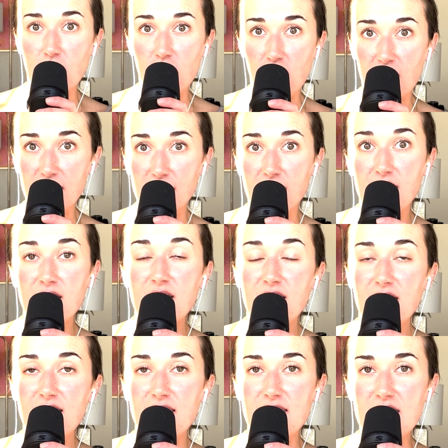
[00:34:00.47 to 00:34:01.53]
on
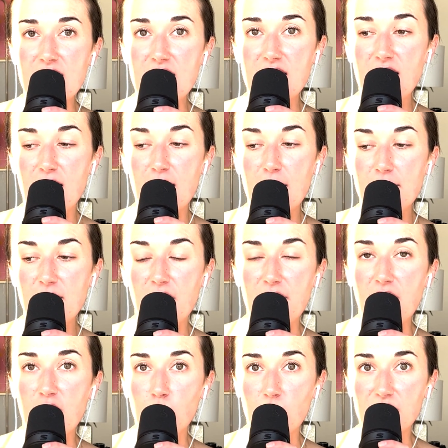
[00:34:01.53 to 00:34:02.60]
the
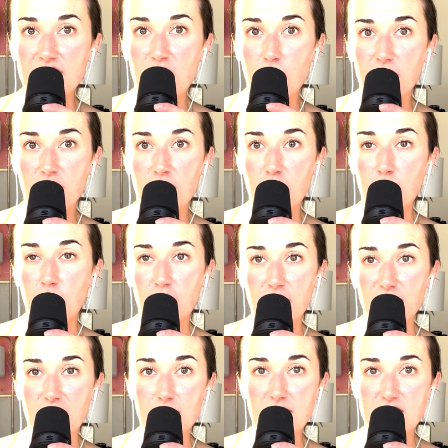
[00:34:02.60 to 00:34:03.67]
Unwell Network called
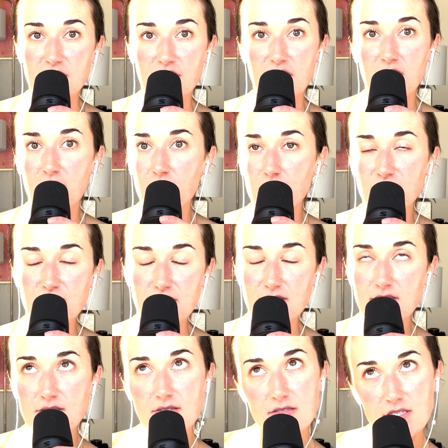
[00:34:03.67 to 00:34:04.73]
Boyfriend Material, which
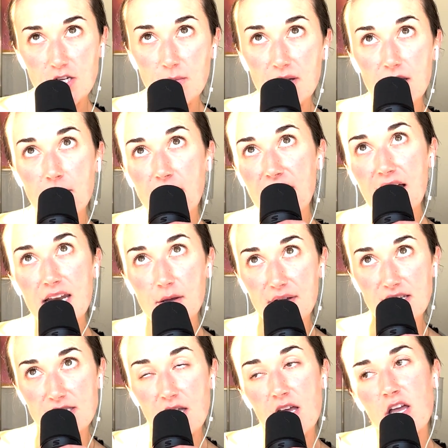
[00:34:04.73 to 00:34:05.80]
is stupid. But
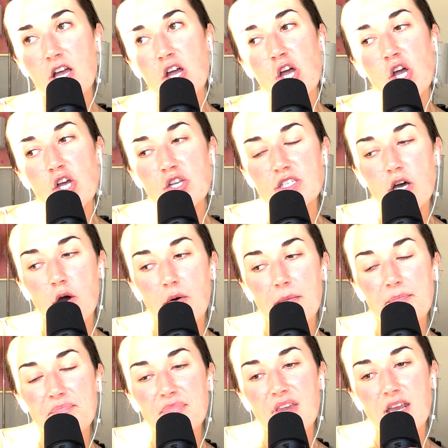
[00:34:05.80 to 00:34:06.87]
anyways, so
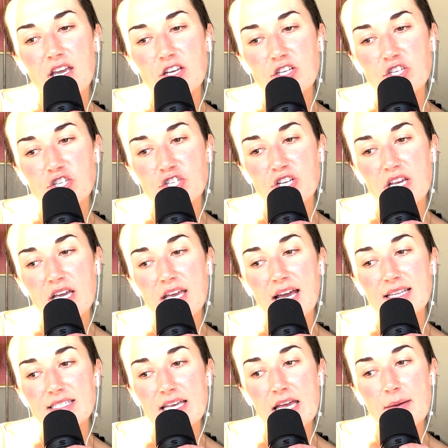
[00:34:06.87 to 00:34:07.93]
she
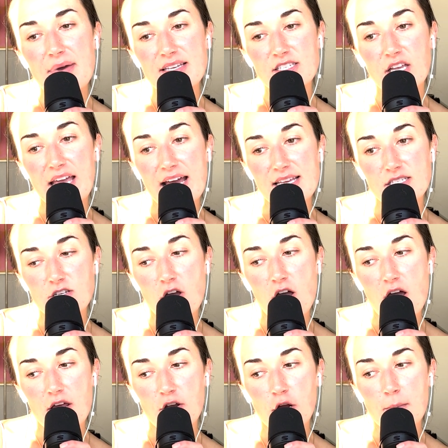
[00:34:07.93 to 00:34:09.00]
gets him as a guest
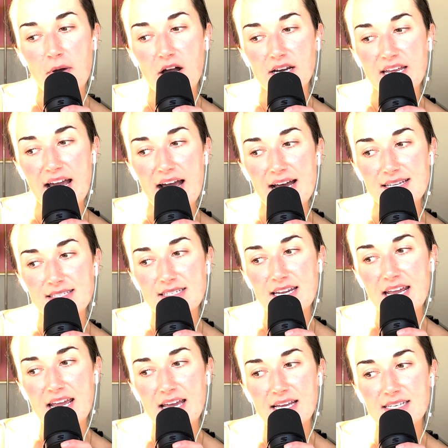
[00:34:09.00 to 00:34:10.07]
on her podcast,
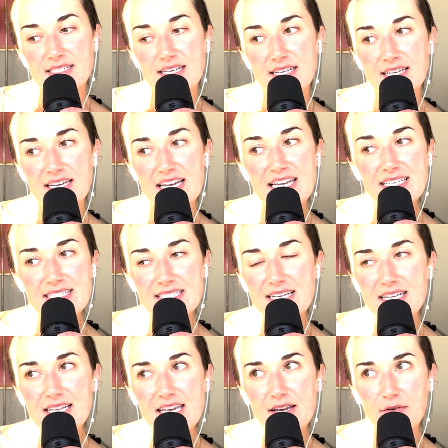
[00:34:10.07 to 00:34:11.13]
and
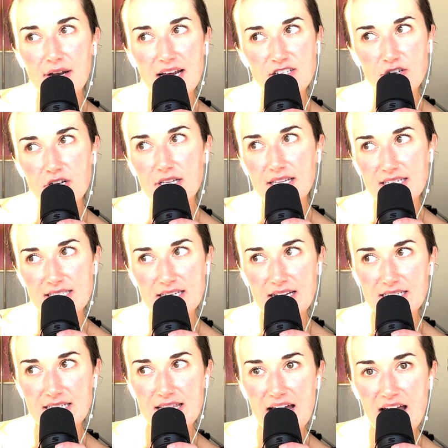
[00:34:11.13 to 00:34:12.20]
instantly when I started listening
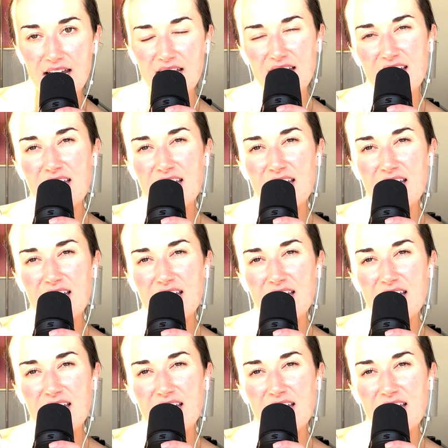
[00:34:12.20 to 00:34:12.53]
to that,